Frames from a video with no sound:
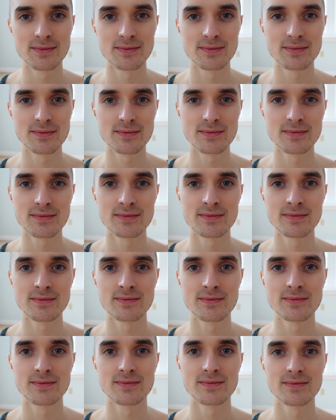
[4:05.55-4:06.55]

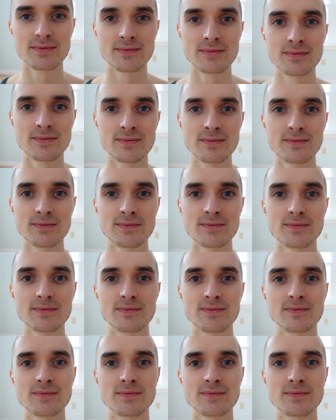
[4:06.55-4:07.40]
[no speech]